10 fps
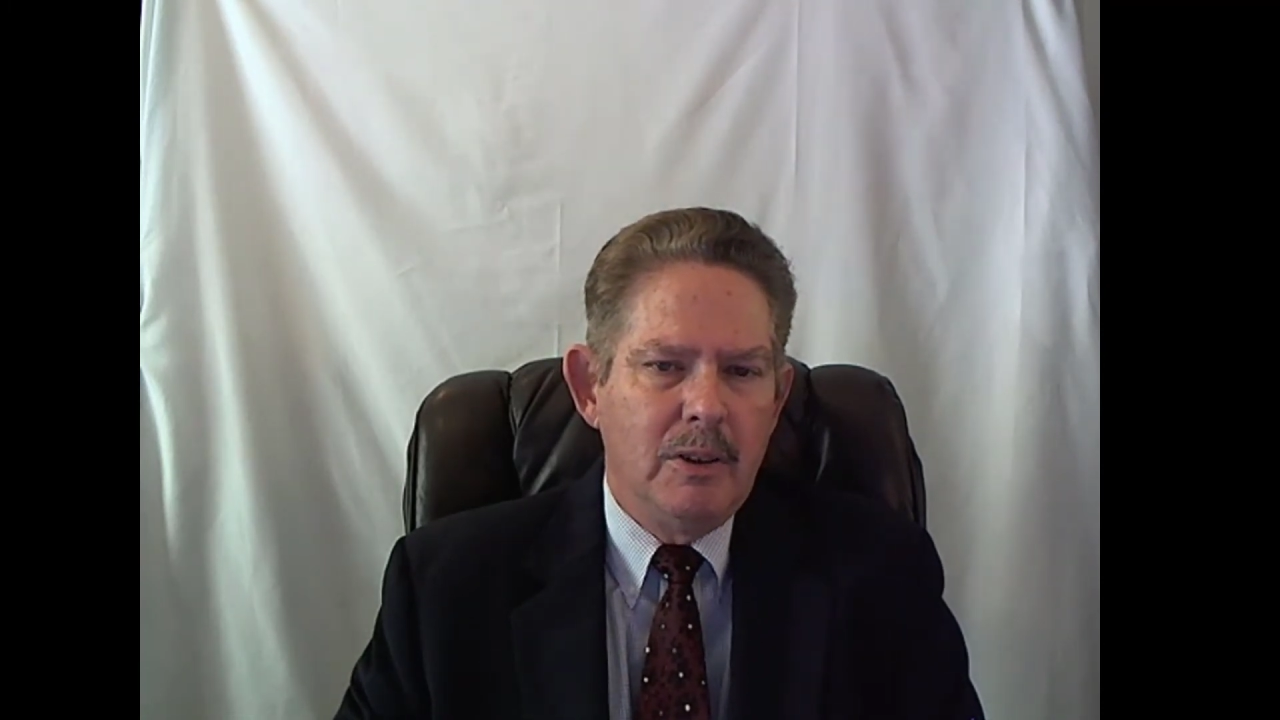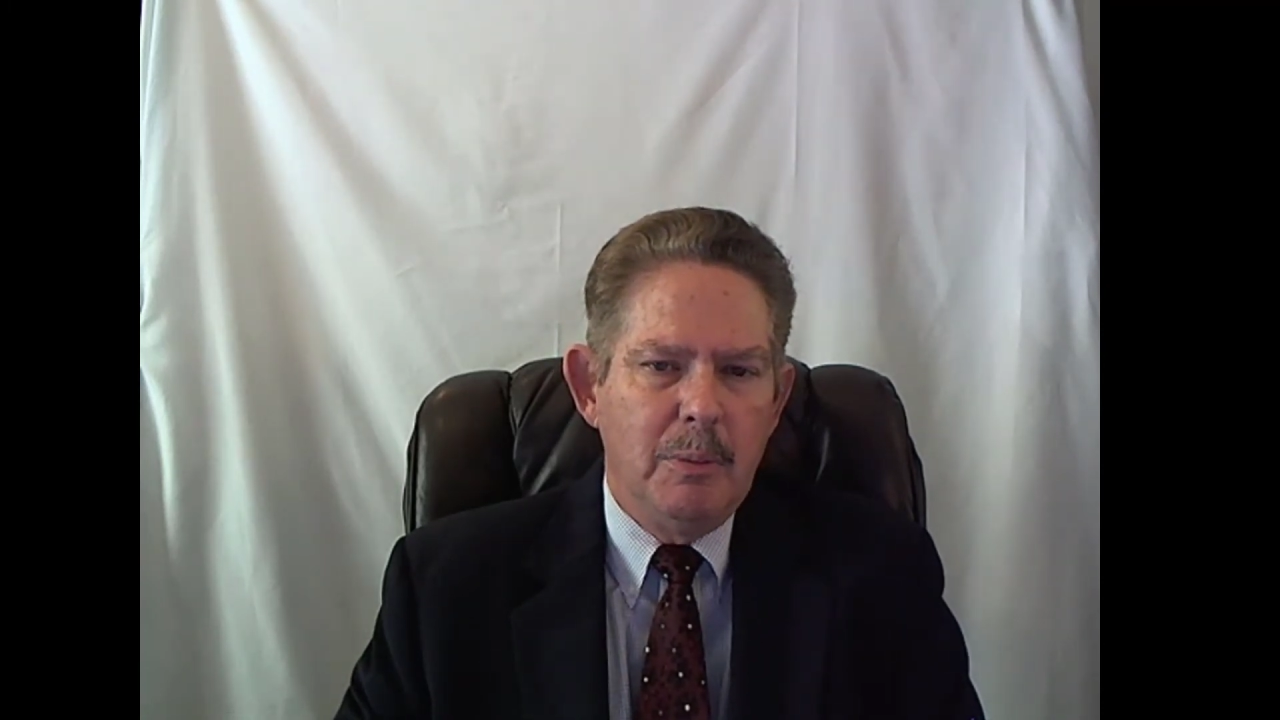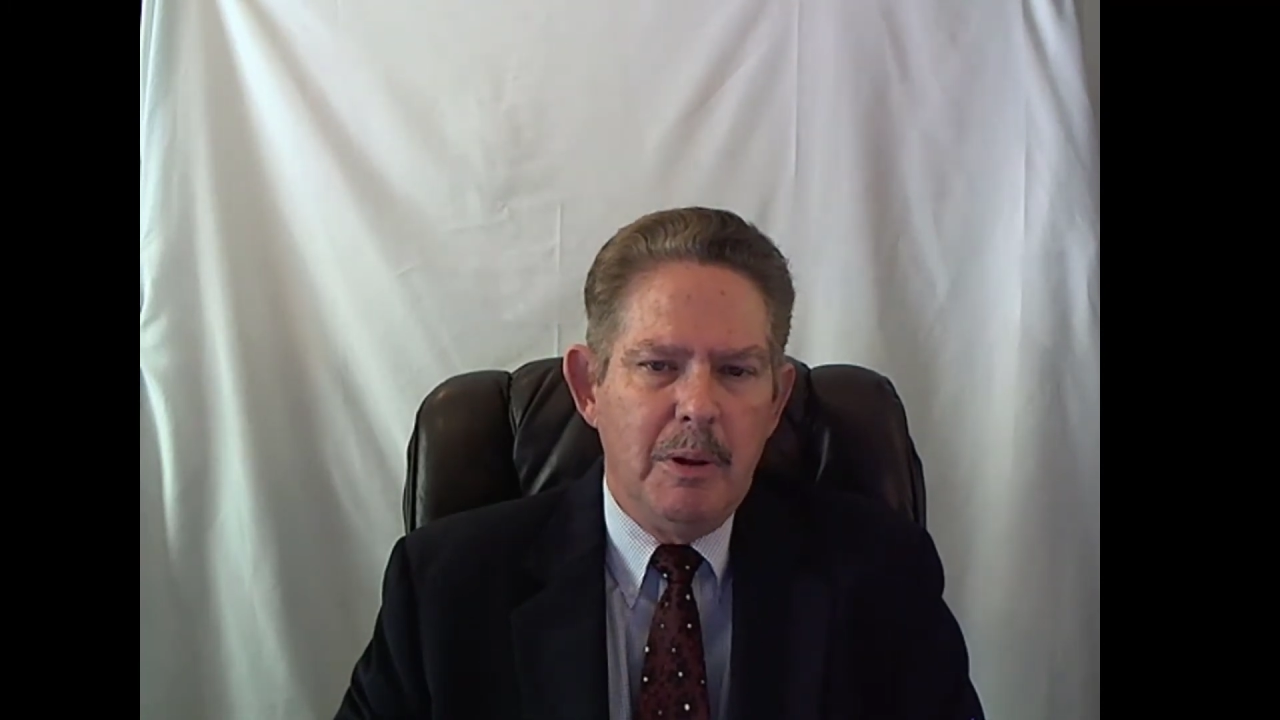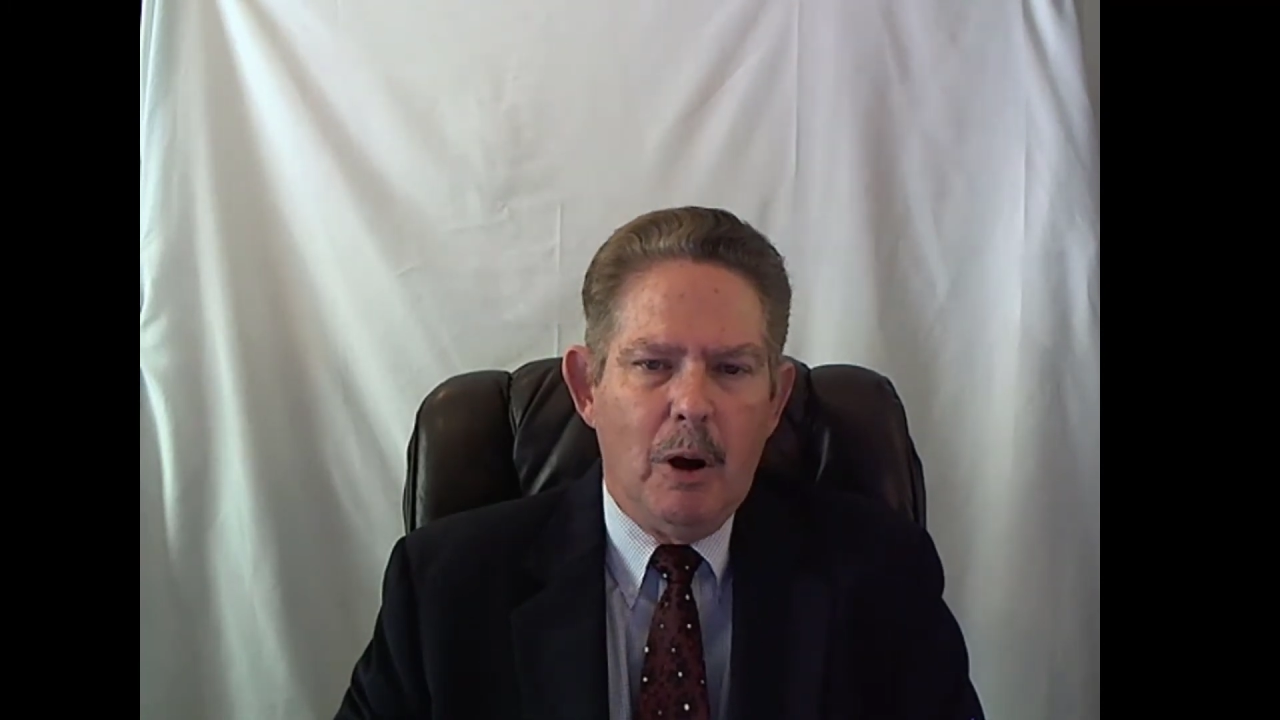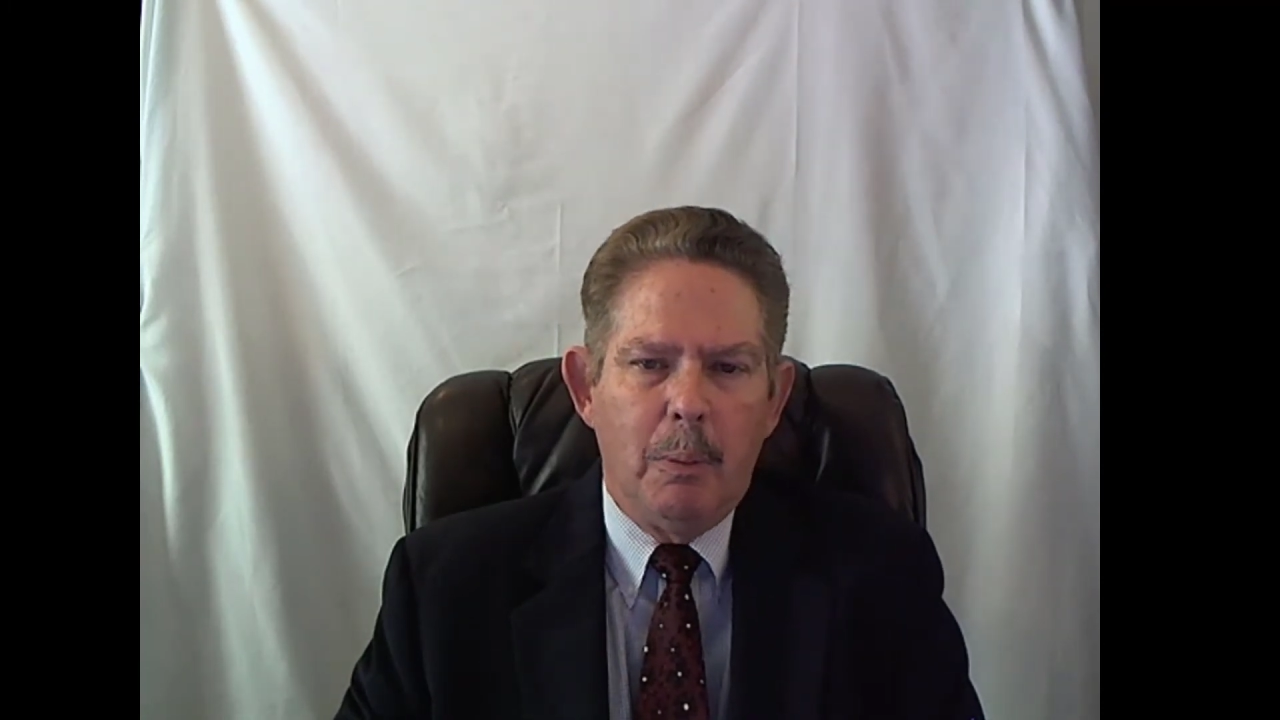
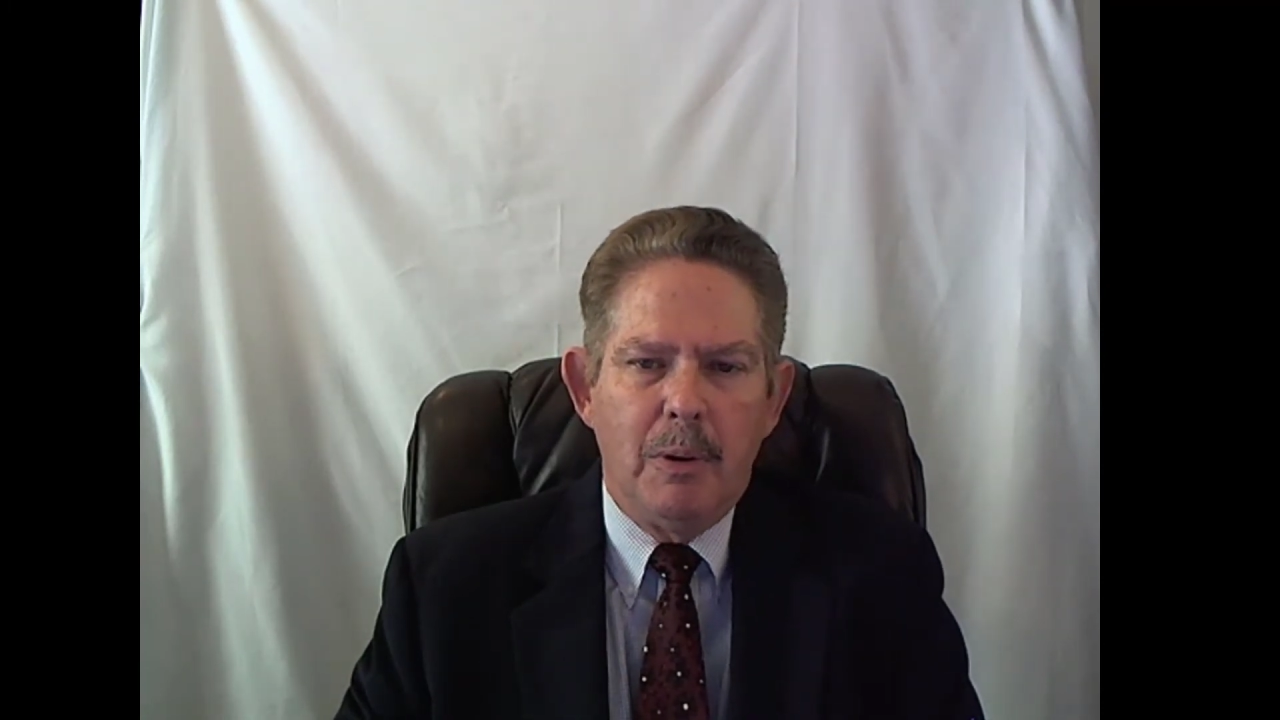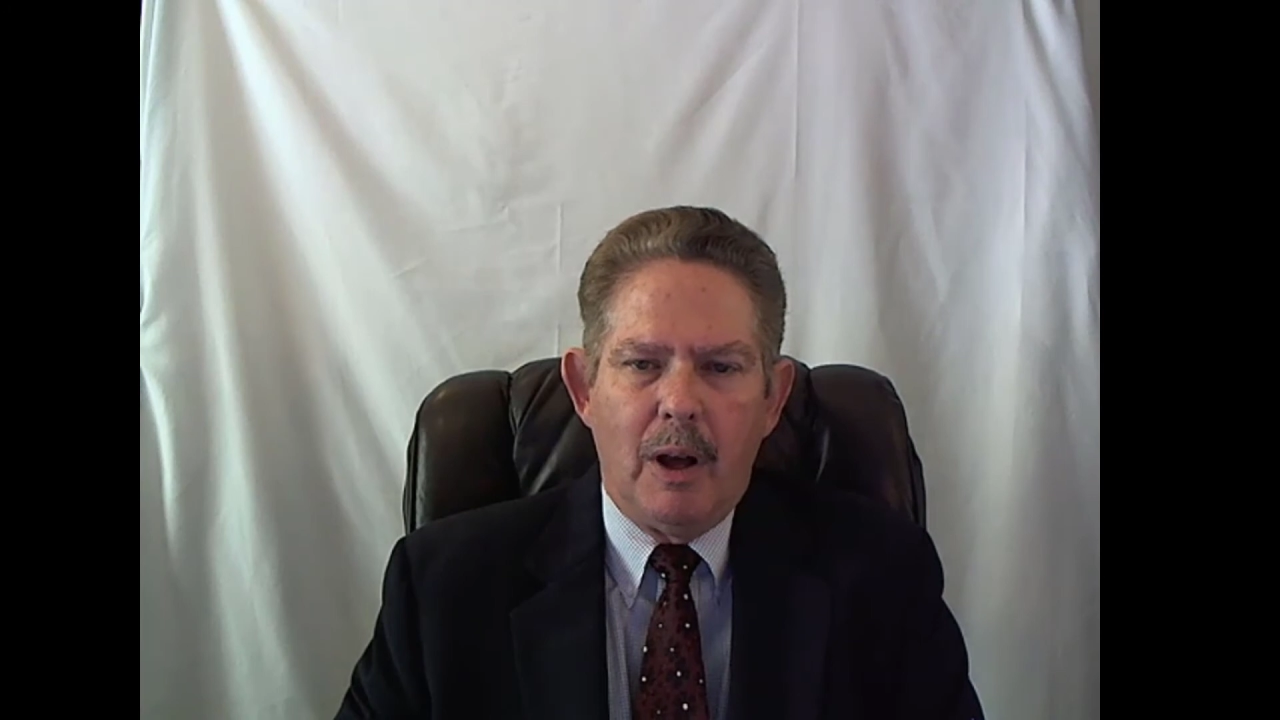to be open